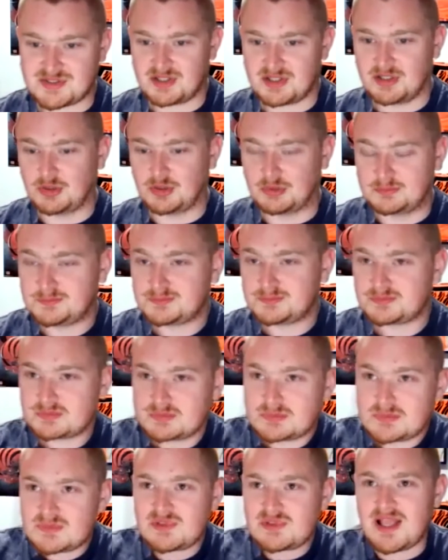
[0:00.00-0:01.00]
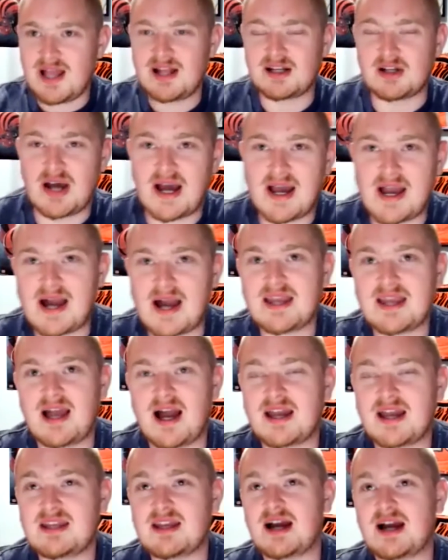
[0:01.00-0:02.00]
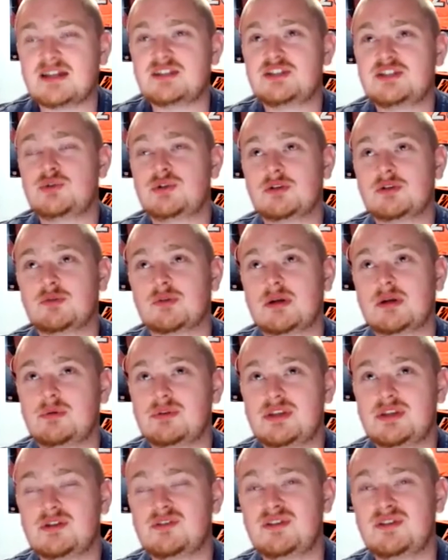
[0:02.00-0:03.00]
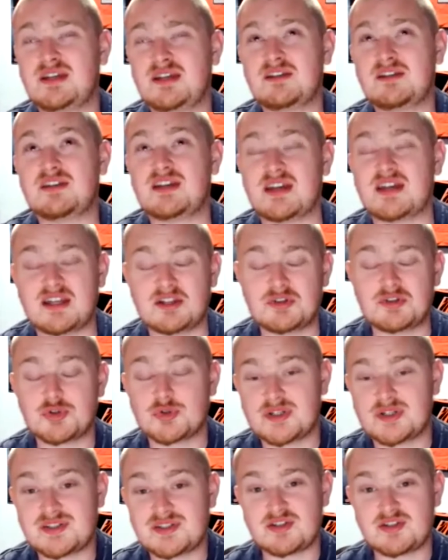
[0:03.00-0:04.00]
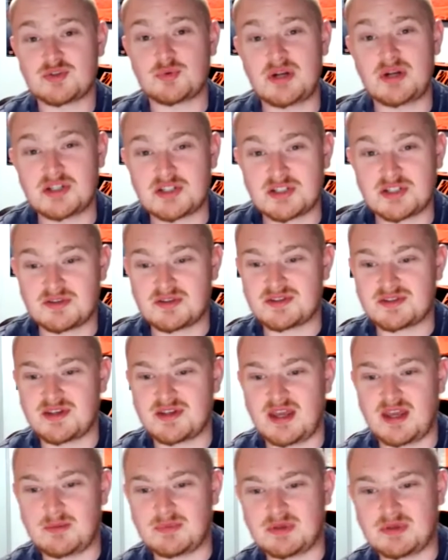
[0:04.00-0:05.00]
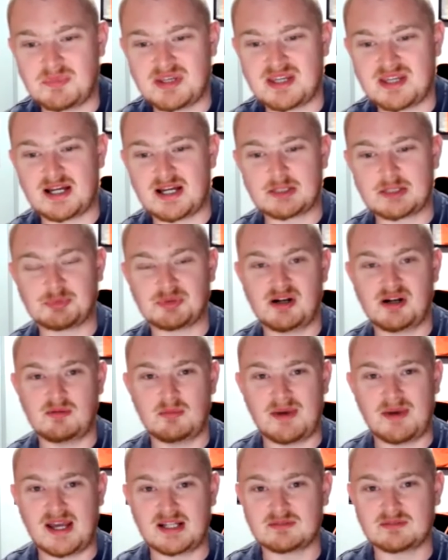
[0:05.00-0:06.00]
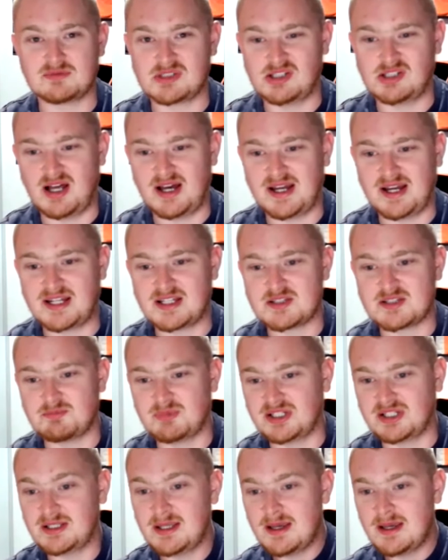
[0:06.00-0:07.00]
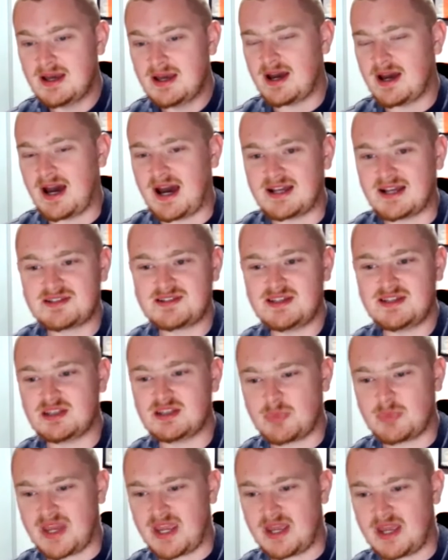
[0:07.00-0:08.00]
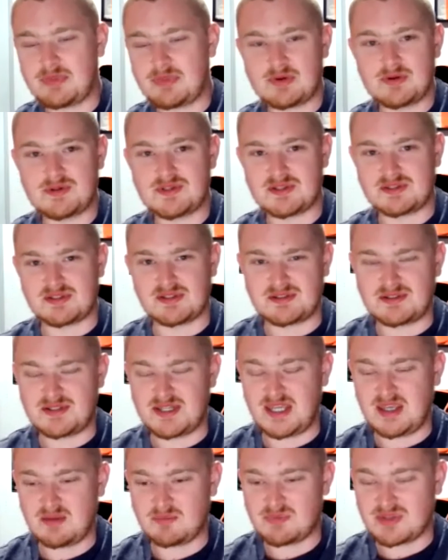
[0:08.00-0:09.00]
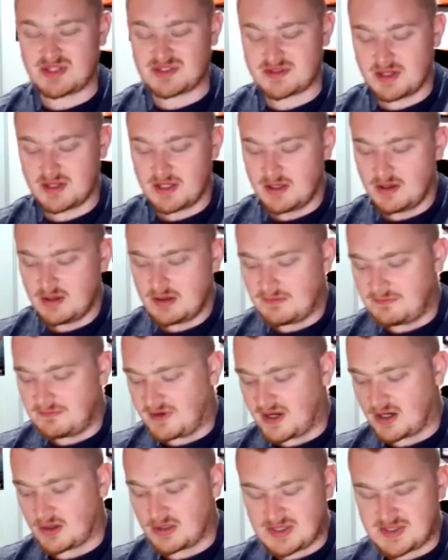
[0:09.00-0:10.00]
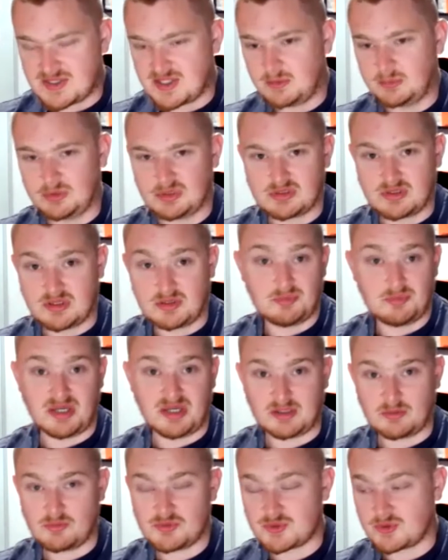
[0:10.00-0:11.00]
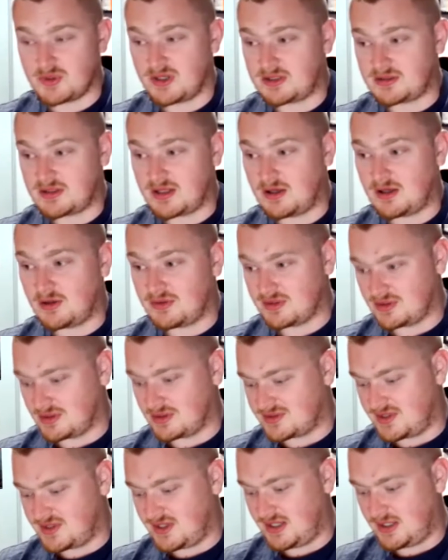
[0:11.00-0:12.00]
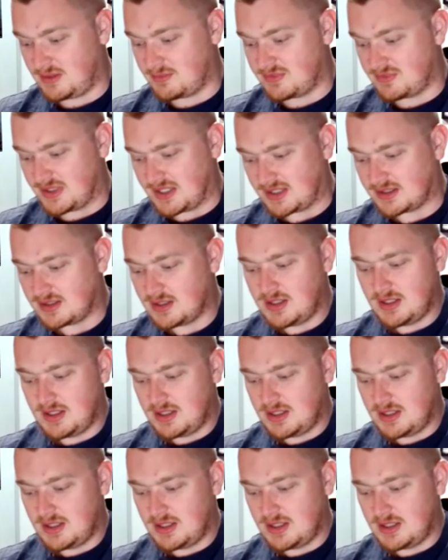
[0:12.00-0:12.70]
so I know I do agree with you. The injury situation in this game can be kind of problematic for the Lions, but I see the Panthers as a team that's very similar to the Bengals right now. They're a team that,